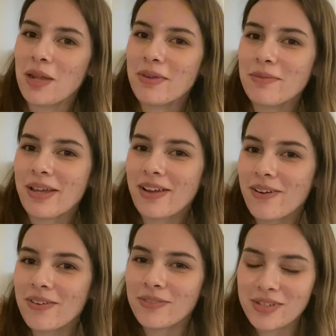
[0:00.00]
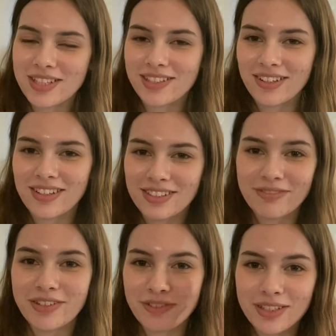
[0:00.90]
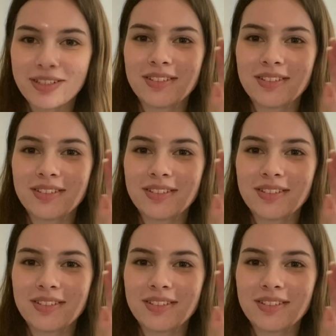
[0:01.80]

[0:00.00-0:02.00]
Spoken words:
made my own with songs of different